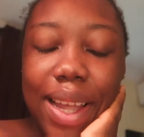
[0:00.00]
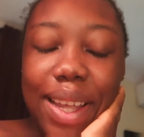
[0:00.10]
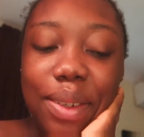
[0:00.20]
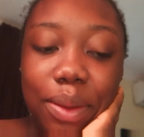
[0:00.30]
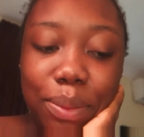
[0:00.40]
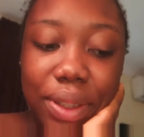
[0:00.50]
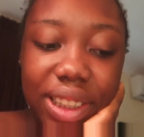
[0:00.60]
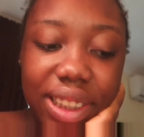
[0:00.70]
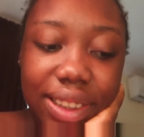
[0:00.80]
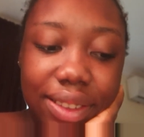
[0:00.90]
Hi, good
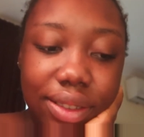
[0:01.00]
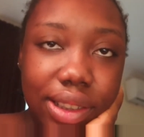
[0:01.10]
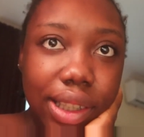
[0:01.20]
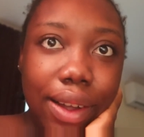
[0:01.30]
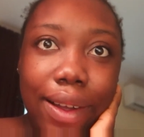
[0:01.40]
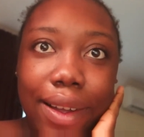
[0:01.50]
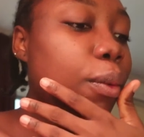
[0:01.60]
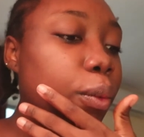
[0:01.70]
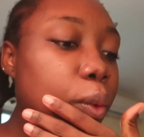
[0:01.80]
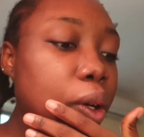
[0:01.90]
morning.
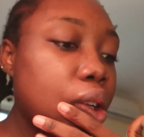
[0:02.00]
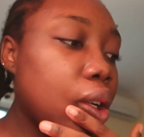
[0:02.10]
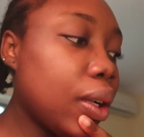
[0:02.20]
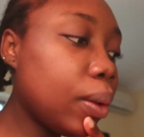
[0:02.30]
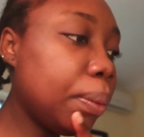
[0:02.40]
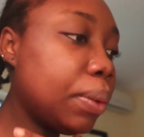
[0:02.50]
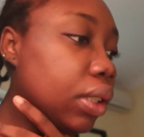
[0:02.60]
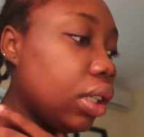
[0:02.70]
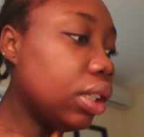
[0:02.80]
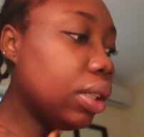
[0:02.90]
Woke up
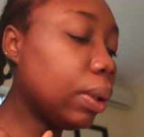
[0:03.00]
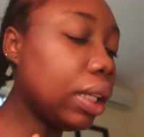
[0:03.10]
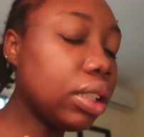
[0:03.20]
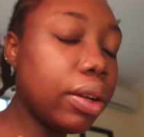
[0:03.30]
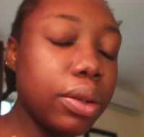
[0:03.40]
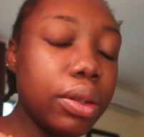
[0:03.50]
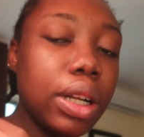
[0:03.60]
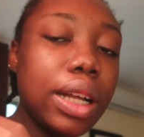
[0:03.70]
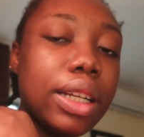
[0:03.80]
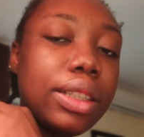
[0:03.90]
a while
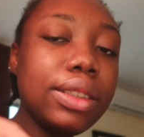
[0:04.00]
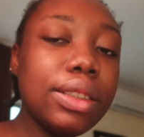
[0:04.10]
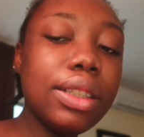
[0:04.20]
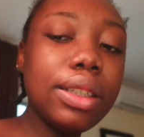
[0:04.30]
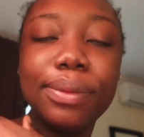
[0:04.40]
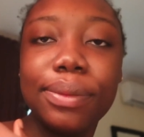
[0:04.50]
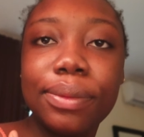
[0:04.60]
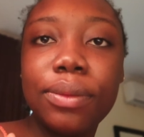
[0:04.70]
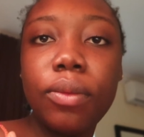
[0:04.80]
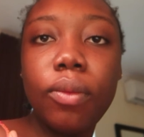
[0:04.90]
ago and
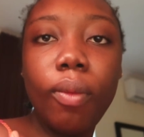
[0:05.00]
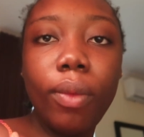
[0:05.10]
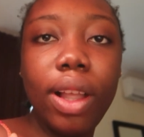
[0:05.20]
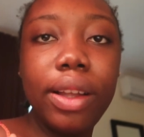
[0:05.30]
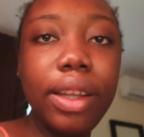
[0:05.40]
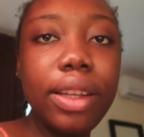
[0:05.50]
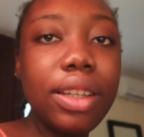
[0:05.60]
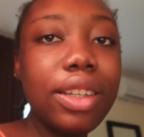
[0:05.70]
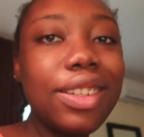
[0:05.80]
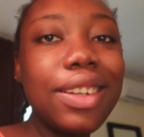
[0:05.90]
actually
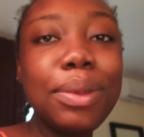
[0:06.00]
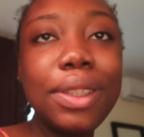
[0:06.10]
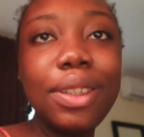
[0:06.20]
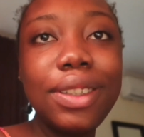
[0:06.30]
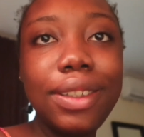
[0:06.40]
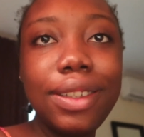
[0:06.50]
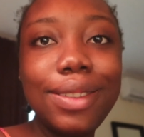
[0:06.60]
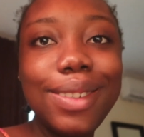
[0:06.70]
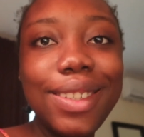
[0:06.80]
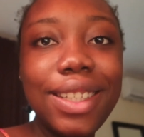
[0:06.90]
I've been turning
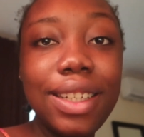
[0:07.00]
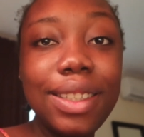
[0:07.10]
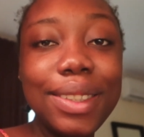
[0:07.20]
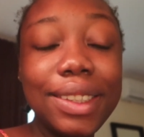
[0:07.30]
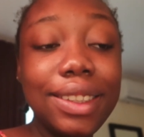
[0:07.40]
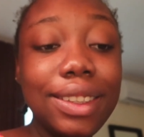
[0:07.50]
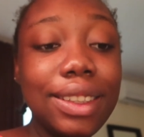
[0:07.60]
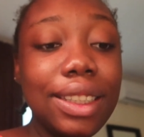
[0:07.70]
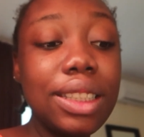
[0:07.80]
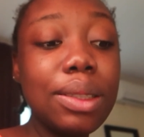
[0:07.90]
and tossing and turning
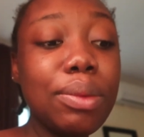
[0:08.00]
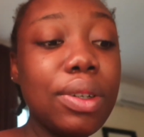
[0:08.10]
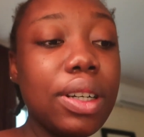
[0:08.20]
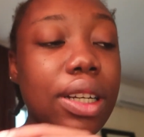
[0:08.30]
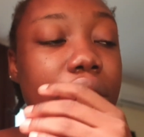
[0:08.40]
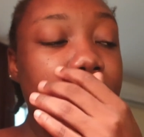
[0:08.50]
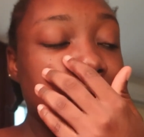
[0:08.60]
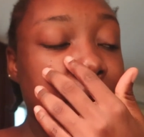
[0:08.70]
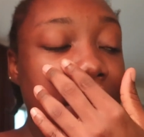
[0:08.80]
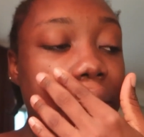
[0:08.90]
since, but I
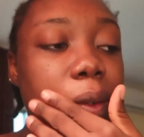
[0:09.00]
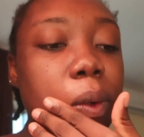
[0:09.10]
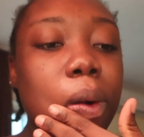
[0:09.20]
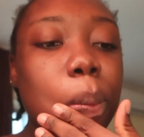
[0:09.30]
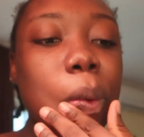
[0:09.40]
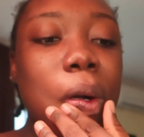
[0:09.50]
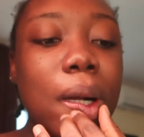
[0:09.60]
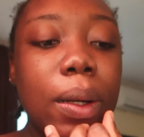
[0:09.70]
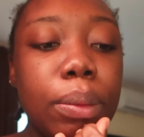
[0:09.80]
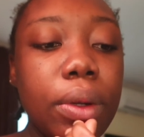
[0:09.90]
just finally woke
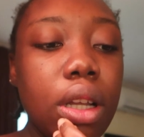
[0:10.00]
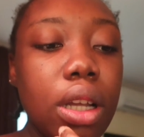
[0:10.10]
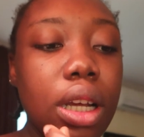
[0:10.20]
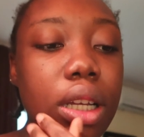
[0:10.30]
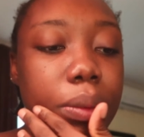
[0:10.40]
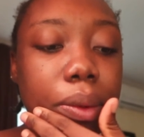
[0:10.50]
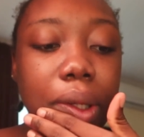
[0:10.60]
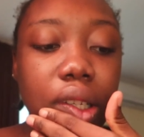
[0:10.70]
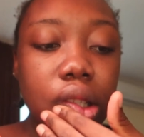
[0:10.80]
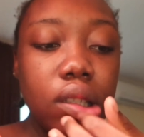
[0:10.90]
up and I'm
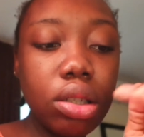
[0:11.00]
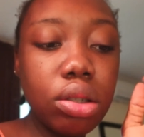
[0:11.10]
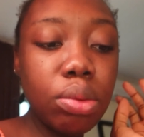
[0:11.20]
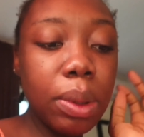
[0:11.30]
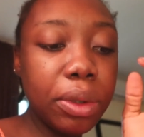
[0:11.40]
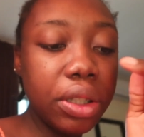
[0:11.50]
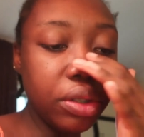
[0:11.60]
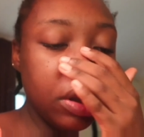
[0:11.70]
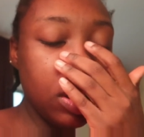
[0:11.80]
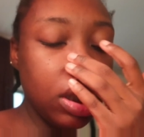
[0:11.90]
about to do my morning
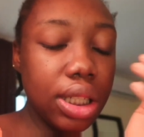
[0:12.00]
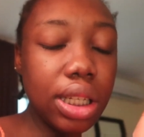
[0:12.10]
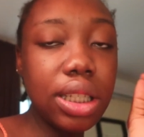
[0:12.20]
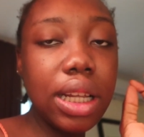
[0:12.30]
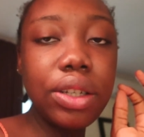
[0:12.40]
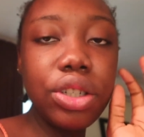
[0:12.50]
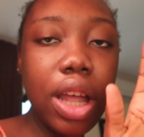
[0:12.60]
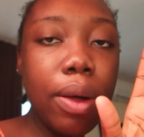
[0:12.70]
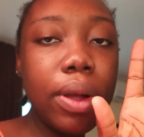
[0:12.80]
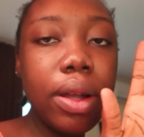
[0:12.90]
routine. That's like
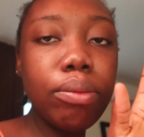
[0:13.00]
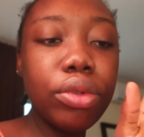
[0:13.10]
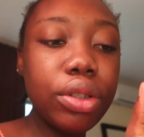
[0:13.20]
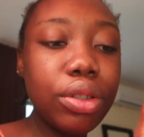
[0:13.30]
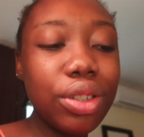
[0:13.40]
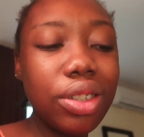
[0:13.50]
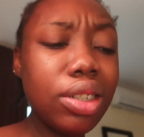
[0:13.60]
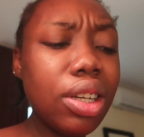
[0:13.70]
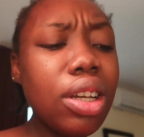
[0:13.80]
shower, brush,